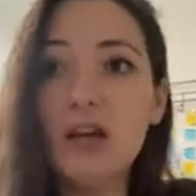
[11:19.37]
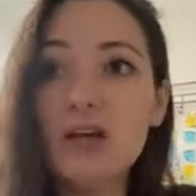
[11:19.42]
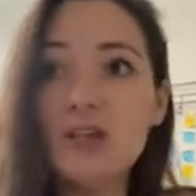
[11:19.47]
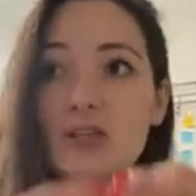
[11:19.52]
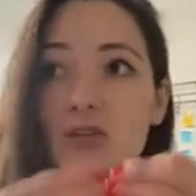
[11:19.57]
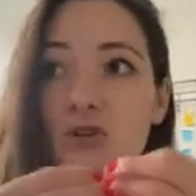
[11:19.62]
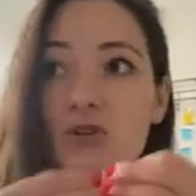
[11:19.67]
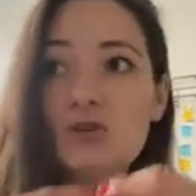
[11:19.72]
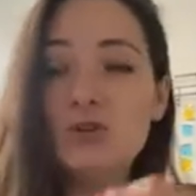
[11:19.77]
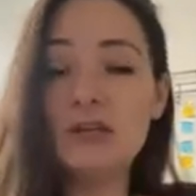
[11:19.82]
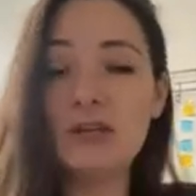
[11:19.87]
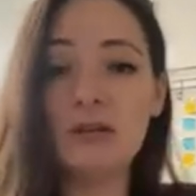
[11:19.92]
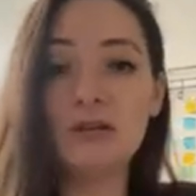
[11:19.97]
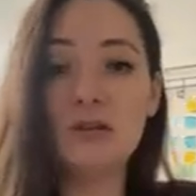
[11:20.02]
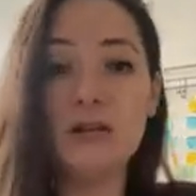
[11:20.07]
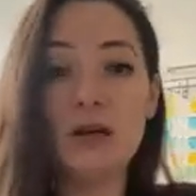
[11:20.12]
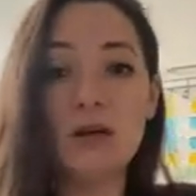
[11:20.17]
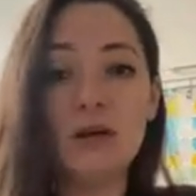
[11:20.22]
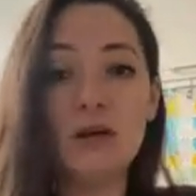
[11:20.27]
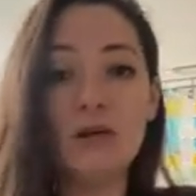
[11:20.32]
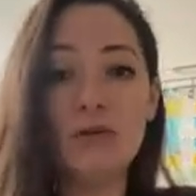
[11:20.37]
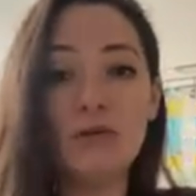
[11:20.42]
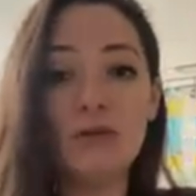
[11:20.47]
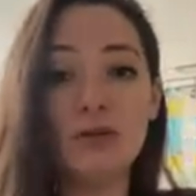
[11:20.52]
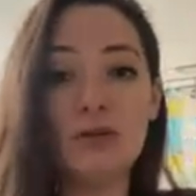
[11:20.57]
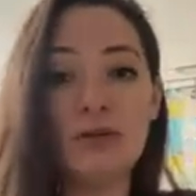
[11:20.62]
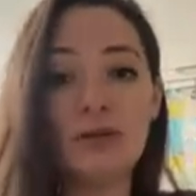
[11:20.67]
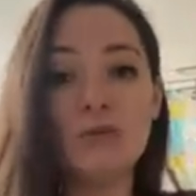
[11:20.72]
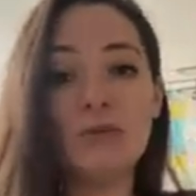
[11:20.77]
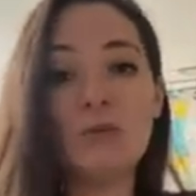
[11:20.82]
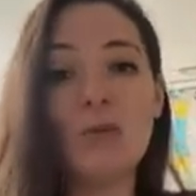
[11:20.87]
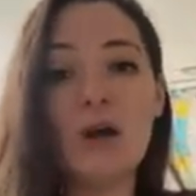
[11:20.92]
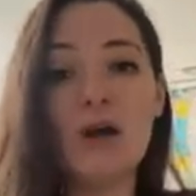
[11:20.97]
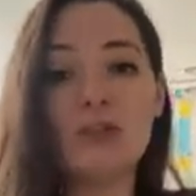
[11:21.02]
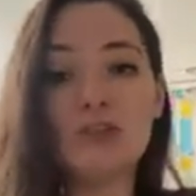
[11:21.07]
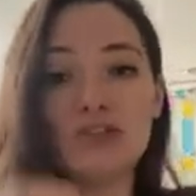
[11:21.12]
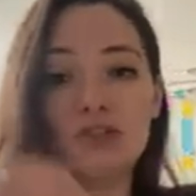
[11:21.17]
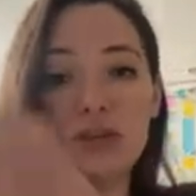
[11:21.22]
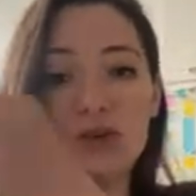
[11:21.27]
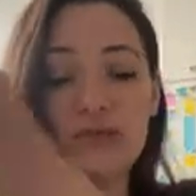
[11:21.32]
So you can
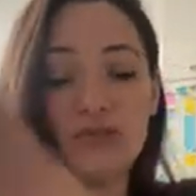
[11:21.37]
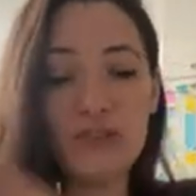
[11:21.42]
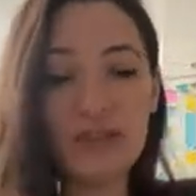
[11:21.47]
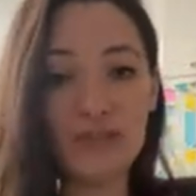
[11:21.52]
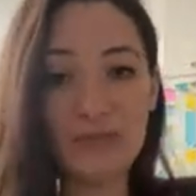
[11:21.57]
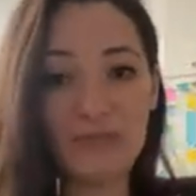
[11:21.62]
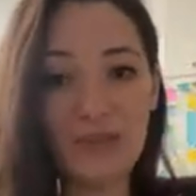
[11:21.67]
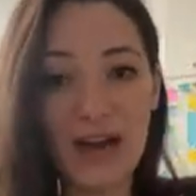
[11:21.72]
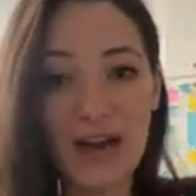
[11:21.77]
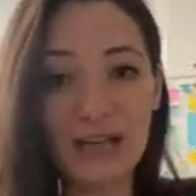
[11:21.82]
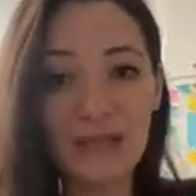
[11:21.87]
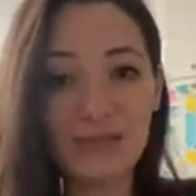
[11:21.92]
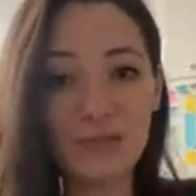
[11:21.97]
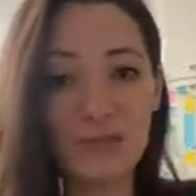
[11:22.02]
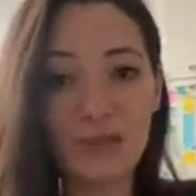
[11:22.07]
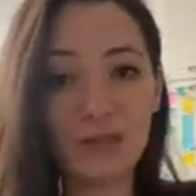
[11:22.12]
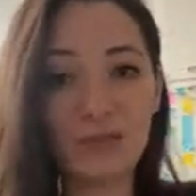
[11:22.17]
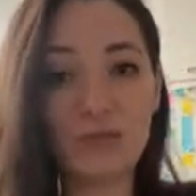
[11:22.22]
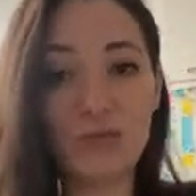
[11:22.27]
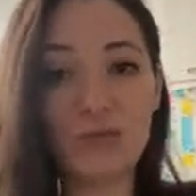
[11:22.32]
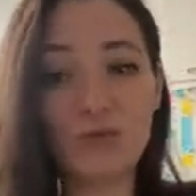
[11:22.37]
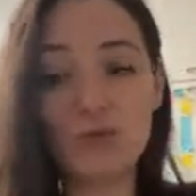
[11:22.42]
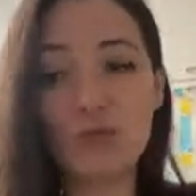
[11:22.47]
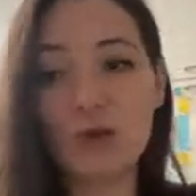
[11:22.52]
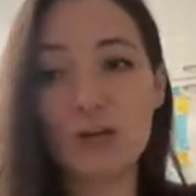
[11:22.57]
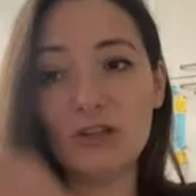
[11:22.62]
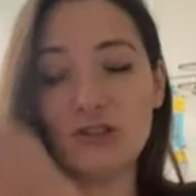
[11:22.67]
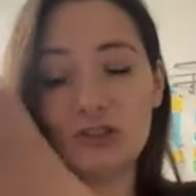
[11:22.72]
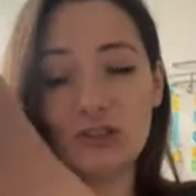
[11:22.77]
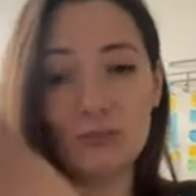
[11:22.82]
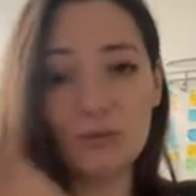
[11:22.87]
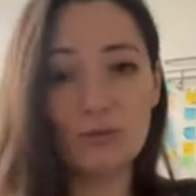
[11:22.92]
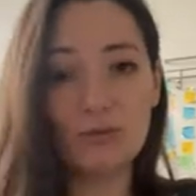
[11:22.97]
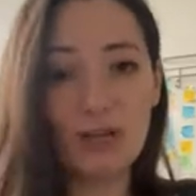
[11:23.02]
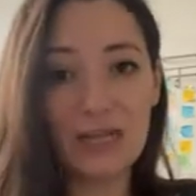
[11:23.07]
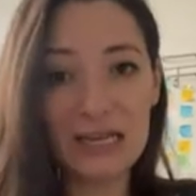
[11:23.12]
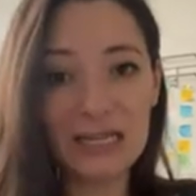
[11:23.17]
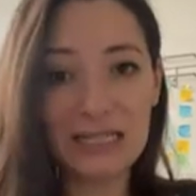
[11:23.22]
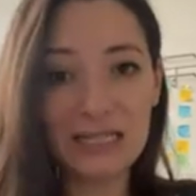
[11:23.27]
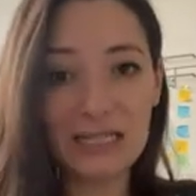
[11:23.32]
watch stuff in advance. You can watch some of
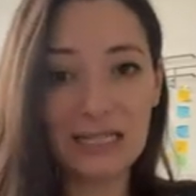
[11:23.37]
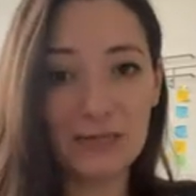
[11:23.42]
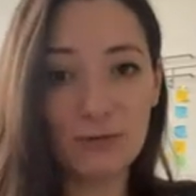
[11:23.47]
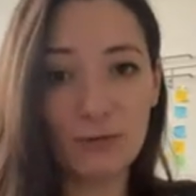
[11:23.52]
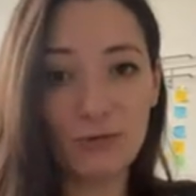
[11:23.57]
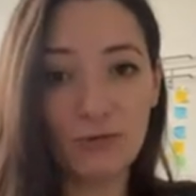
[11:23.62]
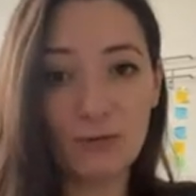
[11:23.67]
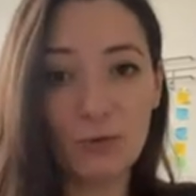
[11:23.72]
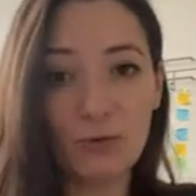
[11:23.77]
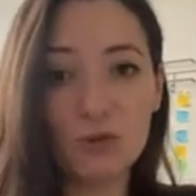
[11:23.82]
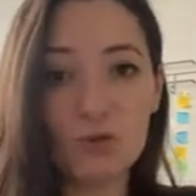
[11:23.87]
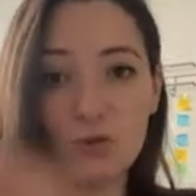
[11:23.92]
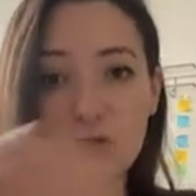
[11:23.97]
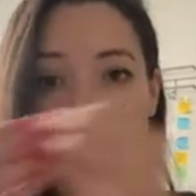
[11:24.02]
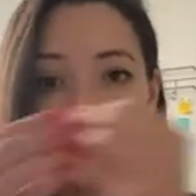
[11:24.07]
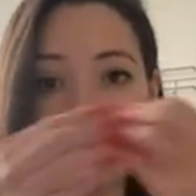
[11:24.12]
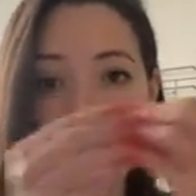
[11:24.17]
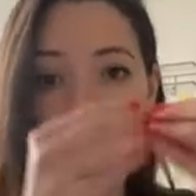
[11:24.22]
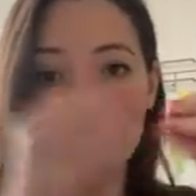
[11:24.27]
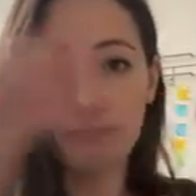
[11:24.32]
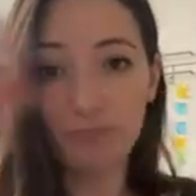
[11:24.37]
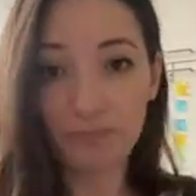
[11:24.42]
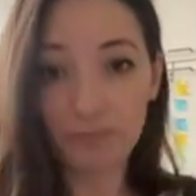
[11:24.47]
the lessons before we do the